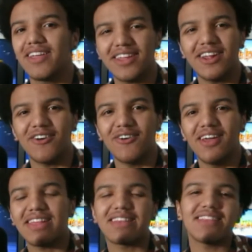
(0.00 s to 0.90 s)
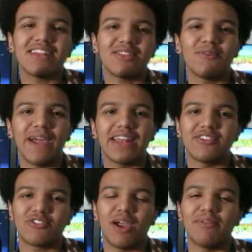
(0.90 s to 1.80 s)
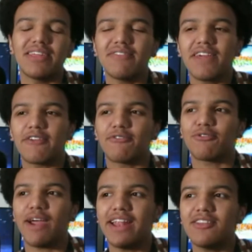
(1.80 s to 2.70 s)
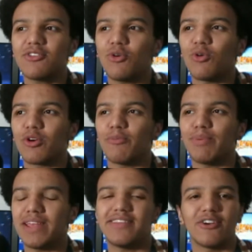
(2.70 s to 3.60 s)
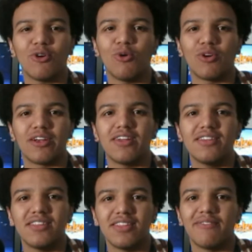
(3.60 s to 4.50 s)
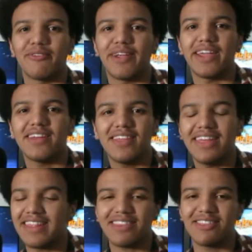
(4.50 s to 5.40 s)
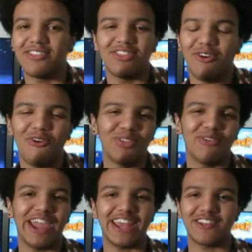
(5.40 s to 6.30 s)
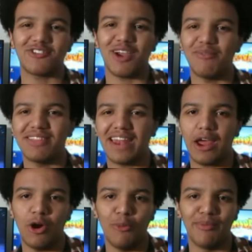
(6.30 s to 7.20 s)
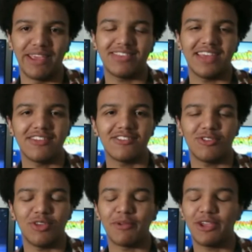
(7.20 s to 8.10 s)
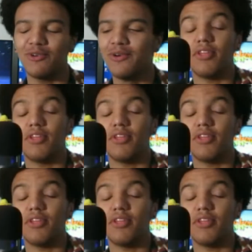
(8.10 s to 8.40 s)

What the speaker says: You know, that's the way I describe it. They have like Friends or B tier horror delivery. And that's the only way I can describe it that I hope makes sense to some of you.